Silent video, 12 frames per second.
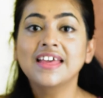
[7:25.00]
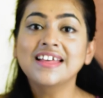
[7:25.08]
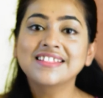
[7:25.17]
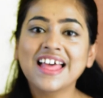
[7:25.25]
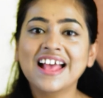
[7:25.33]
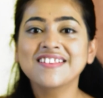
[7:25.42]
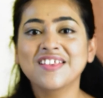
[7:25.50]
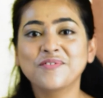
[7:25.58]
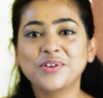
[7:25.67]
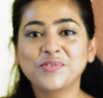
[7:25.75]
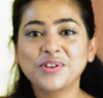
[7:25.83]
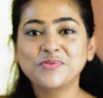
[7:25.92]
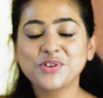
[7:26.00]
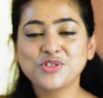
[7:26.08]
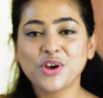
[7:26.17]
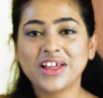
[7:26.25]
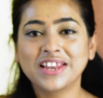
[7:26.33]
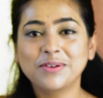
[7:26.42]
Thanks everyone for
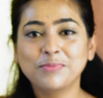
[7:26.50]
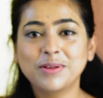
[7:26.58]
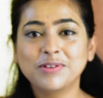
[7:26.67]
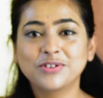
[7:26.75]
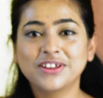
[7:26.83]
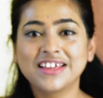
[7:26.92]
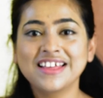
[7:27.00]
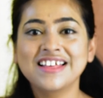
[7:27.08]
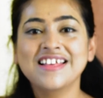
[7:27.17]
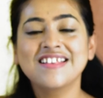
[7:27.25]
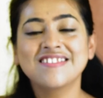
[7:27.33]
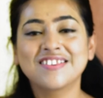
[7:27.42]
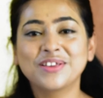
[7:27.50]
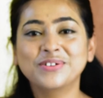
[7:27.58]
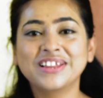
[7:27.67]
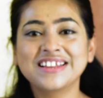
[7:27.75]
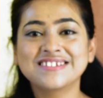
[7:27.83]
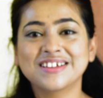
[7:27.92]
joining me today. See you
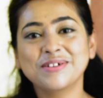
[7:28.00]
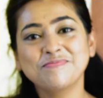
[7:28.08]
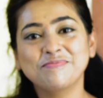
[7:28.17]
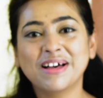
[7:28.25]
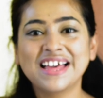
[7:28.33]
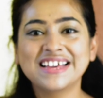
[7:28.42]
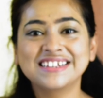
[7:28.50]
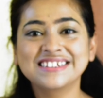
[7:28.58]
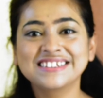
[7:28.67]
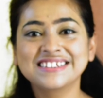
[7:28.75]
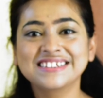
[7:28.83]
later. Bye.